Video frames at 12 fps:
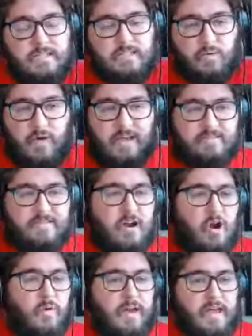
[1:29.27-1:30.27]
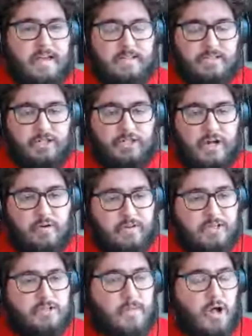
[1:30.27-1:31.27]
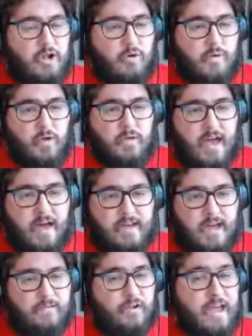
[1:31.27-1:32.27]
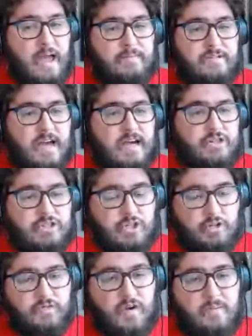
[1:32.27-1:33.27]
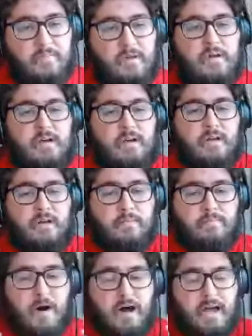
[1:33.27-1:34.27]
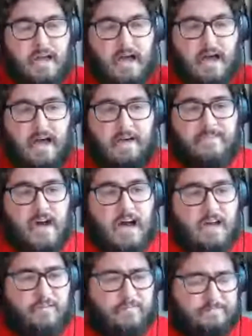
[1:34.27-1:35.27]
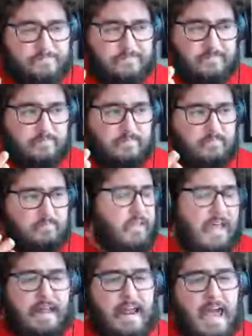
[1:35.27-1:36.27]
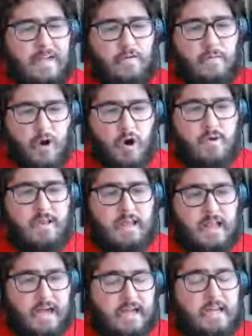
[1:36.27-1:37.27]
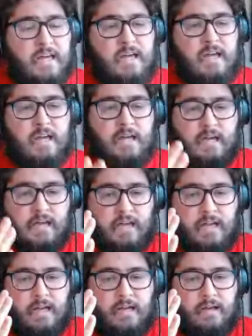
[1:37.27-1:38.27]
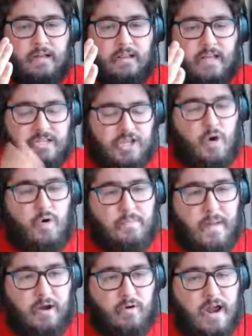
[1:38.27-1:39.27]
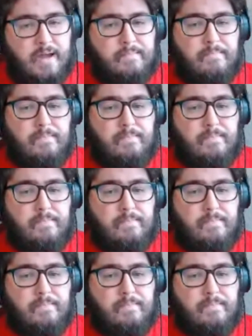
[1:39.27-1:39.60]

Week 0 is generally smaller. We only have a handful of games to actually choose from, but I have 5 and a handful more I really like. Let's start with Mike Wright.